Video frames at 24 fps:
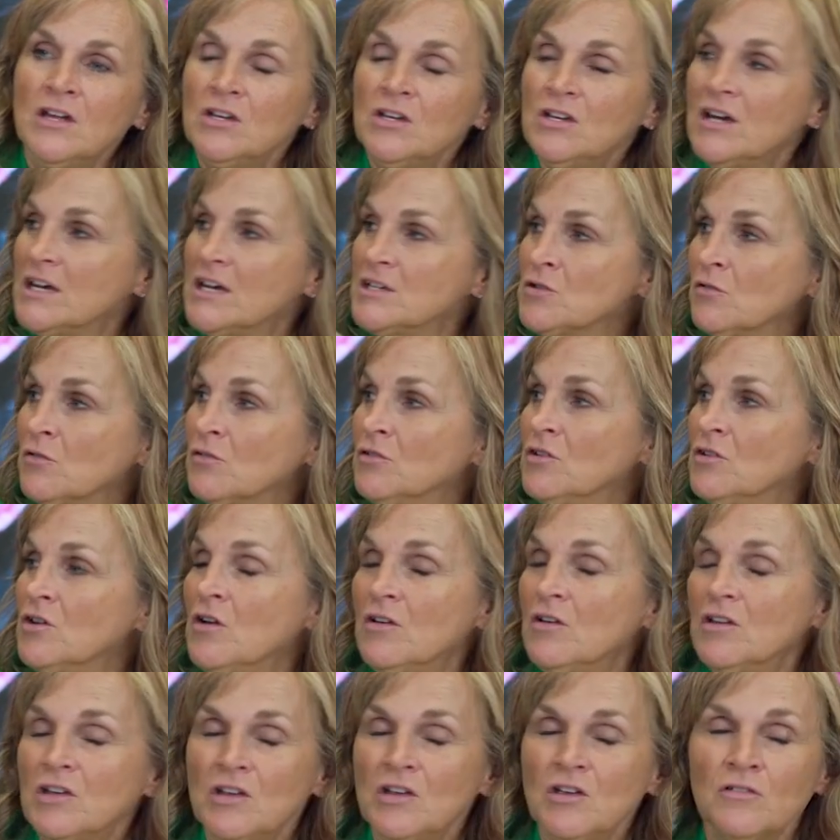you guys will
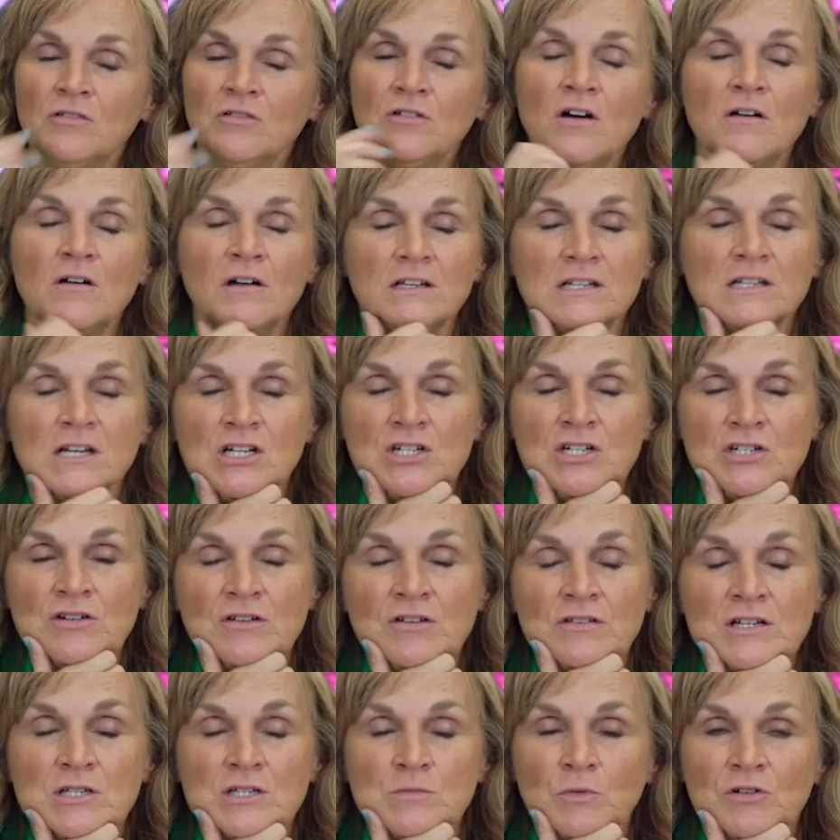know, you'll know it, because you
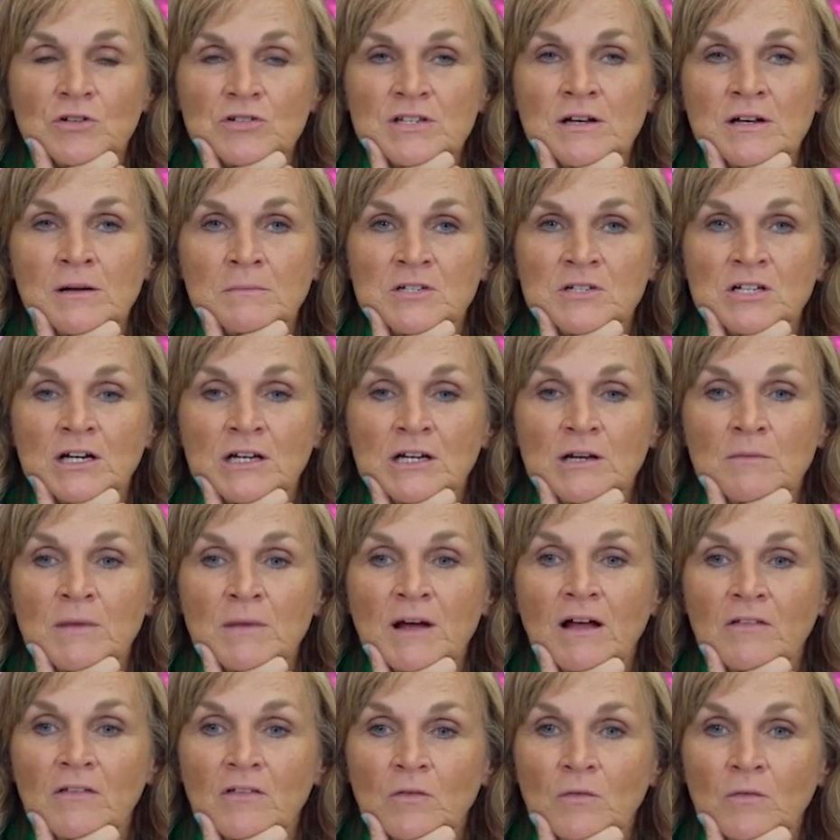know this person I'm talking
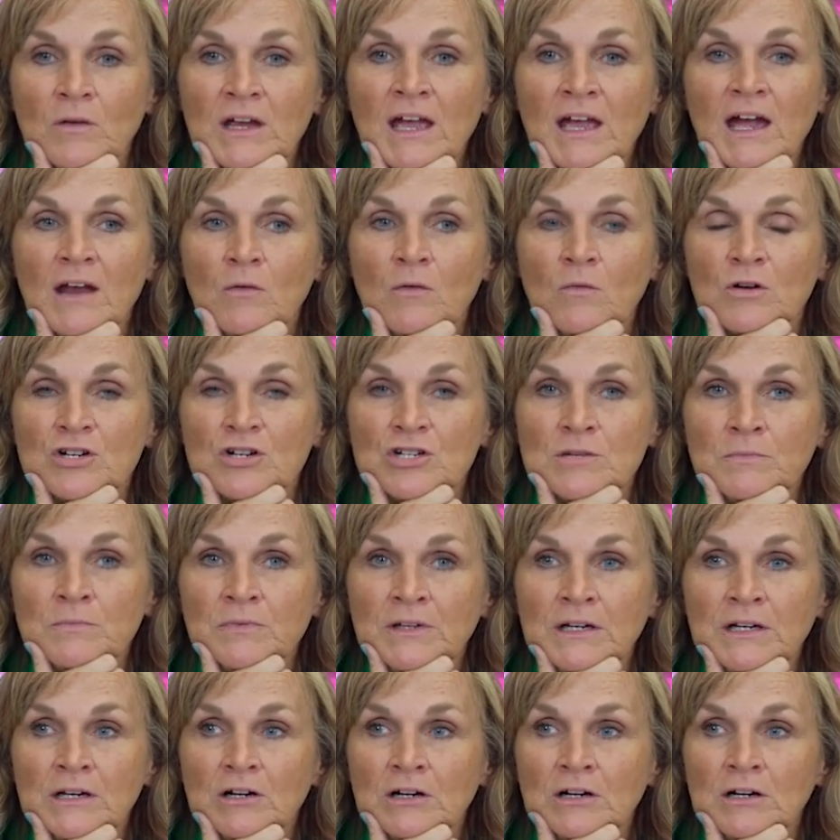about. We had a worship
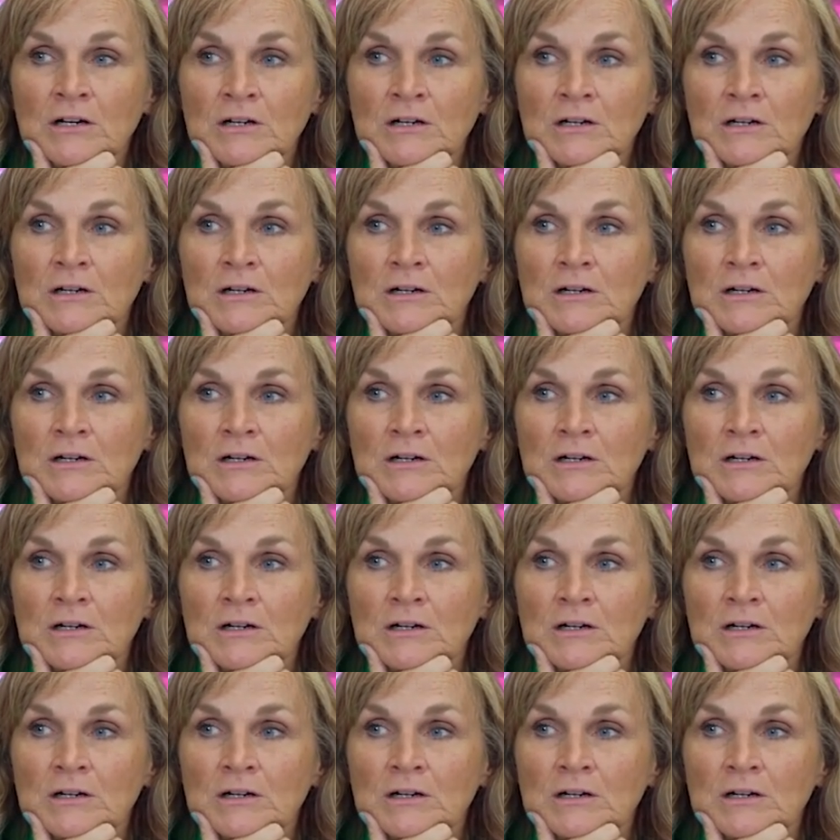leader,